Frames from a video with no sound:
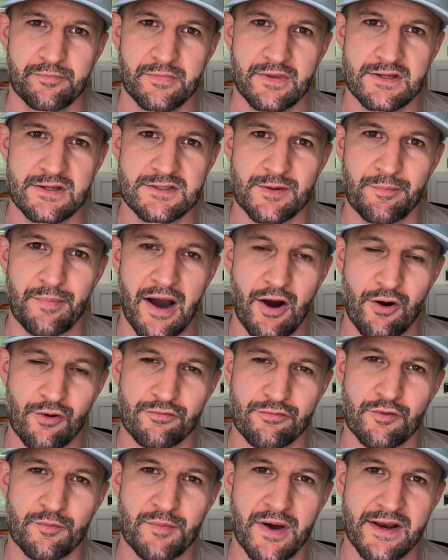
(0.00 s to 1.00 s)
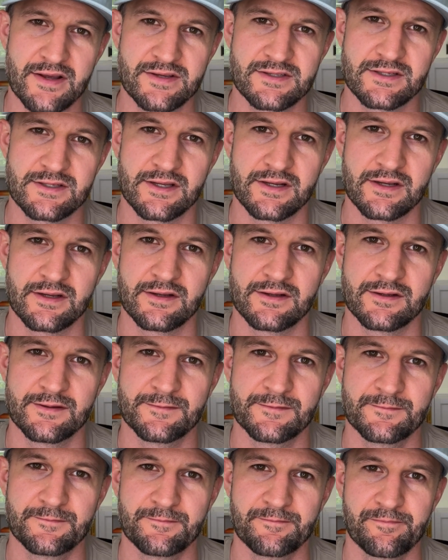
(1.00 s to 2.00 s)
It's a powerful medicine,
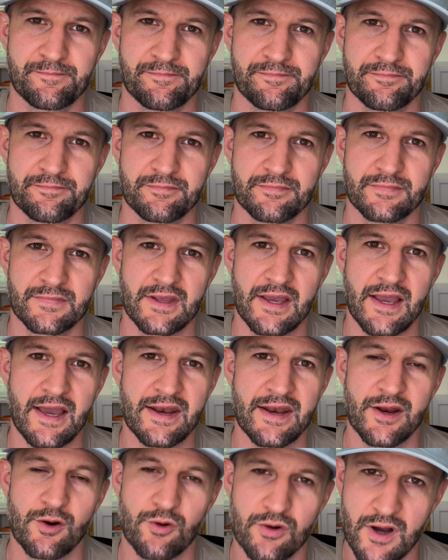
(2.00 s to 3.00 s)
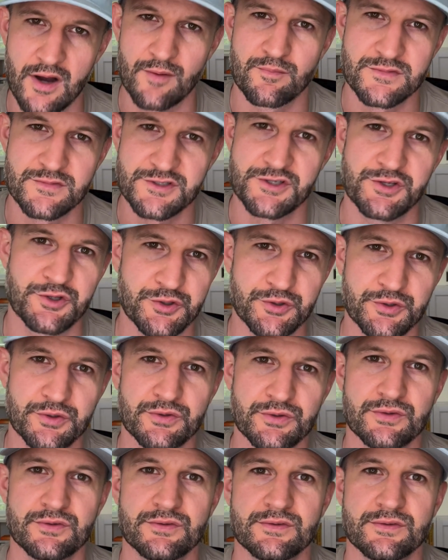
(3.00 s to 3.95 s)
and it'll come to you